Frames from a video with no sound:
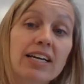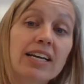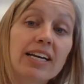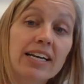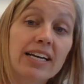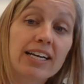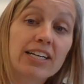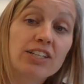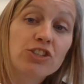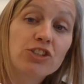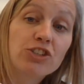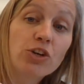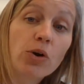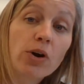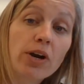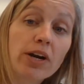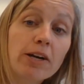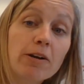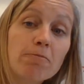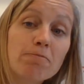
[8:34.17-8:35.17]
It's
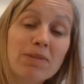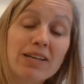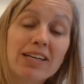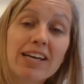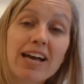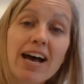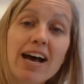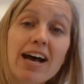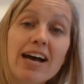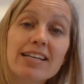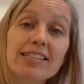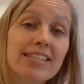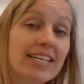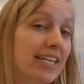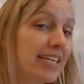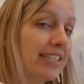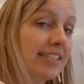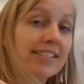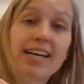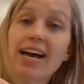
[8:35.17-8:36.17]
short because
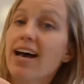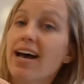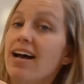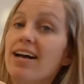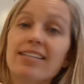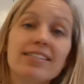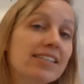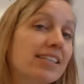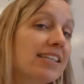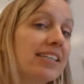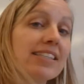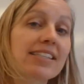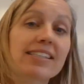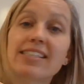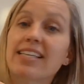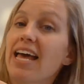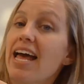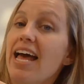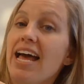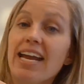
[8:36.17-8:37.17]
it doesn't
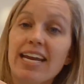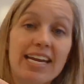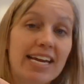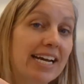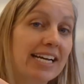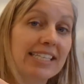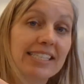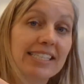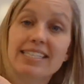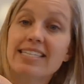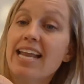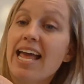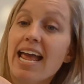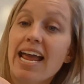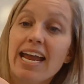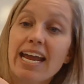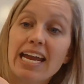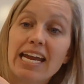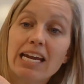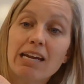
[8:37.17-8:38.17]
say its
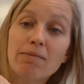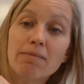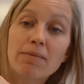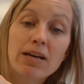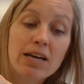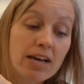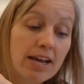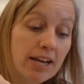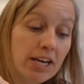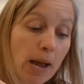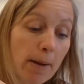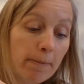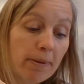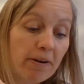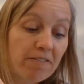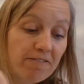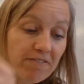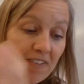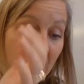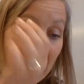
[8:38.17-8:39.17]
name.
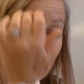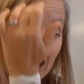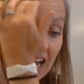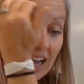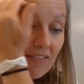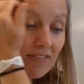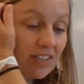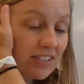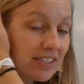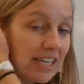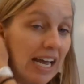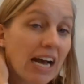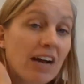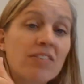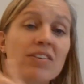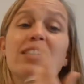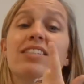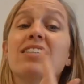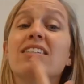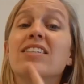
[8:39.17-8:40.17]
Number 5, the
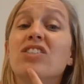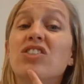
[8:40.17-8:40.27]
sound is